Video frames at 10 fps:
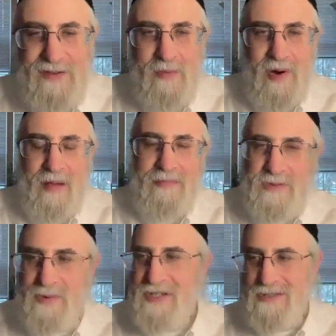have our
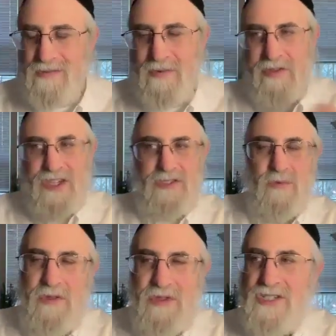problems with
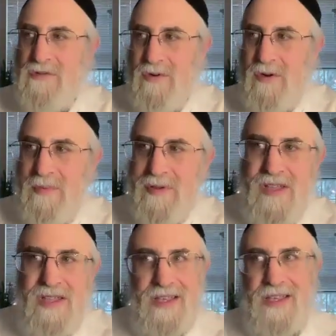this group,
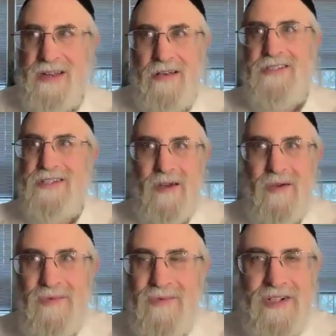
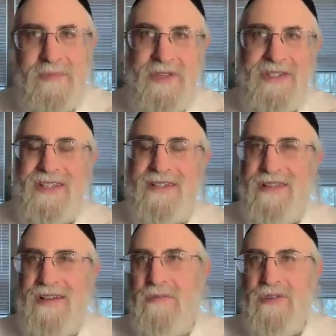so we're supposed
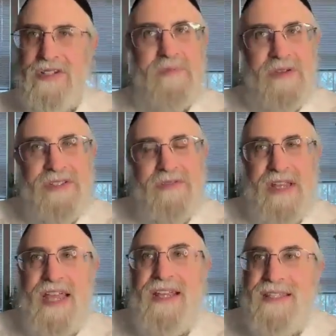to
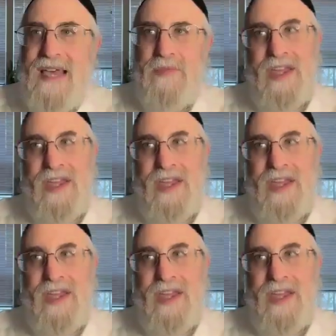hate them.